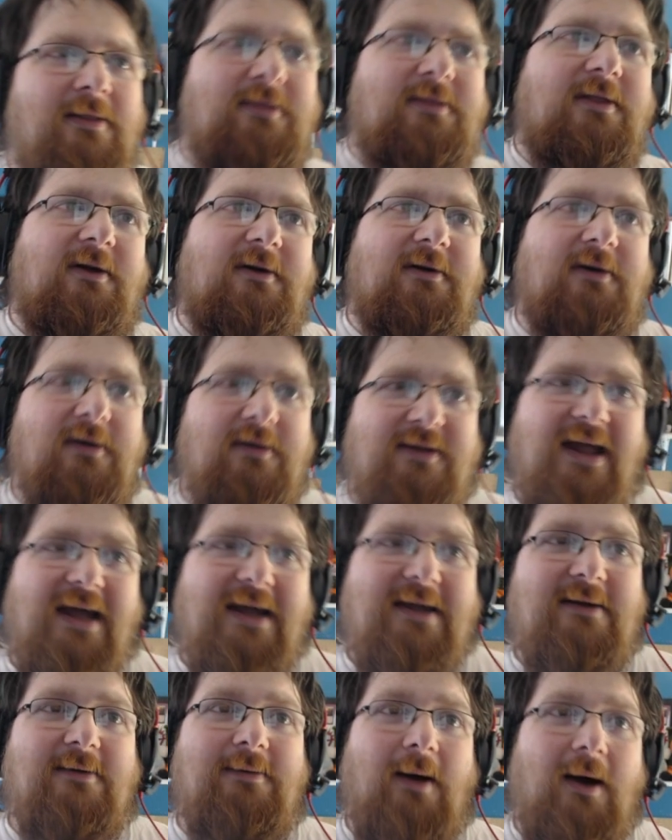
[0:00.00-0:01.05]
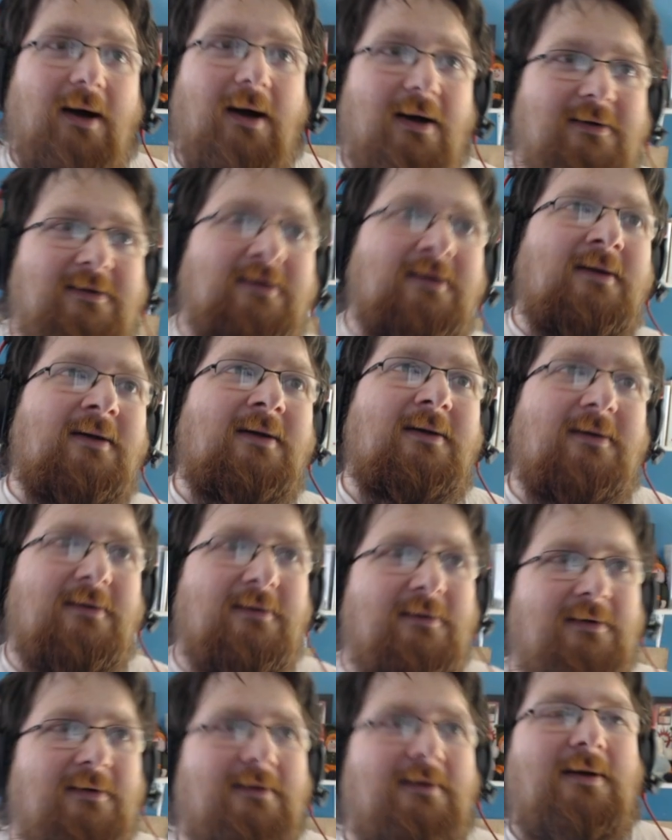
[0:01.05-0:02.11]
The second part,
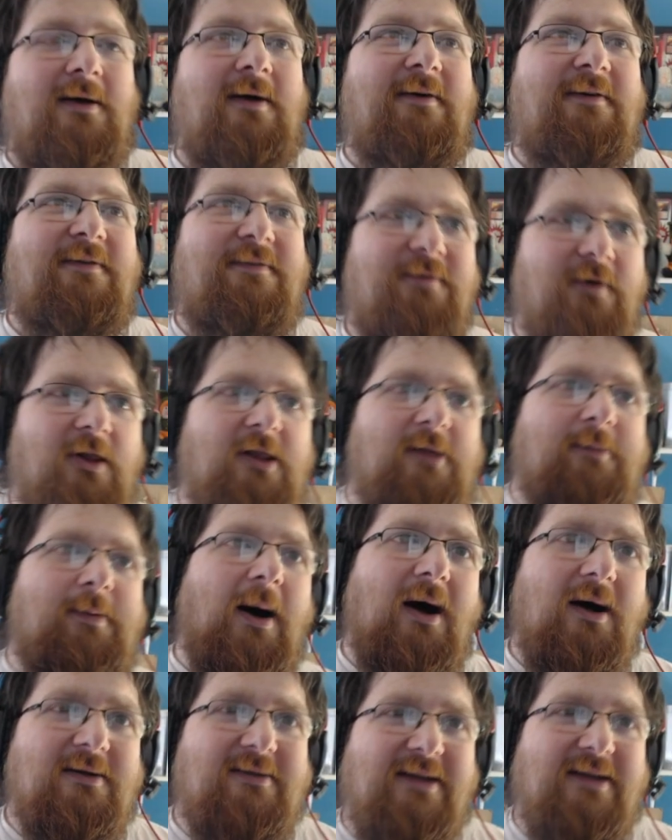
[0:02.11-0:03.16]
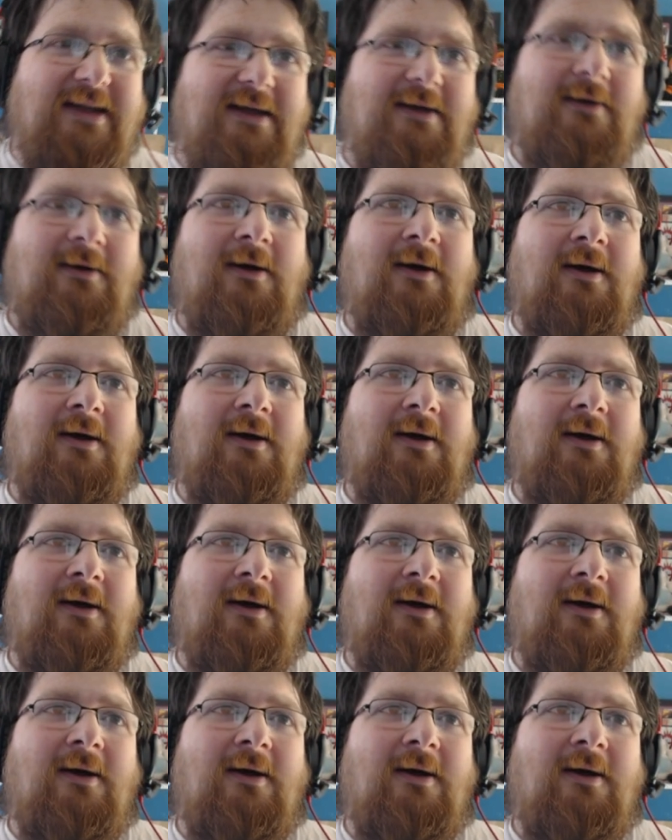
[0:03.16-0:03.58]
full party,